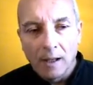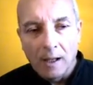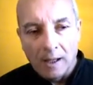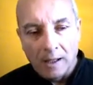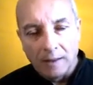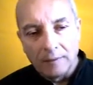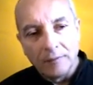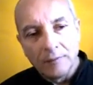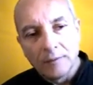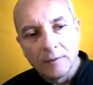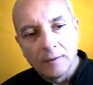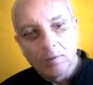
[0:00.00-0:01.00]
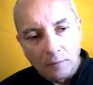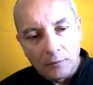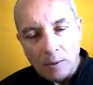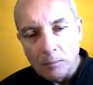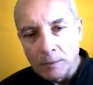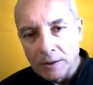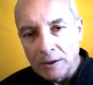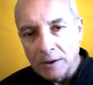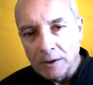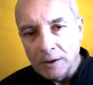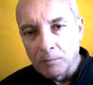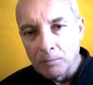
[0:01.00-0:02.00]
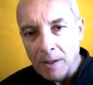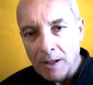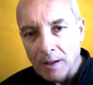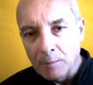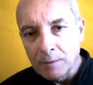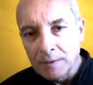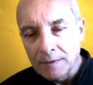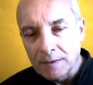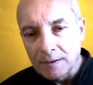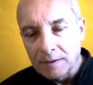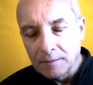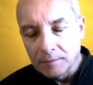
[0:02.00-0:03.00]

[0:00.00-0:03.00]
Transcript: and somebody called Mahamati.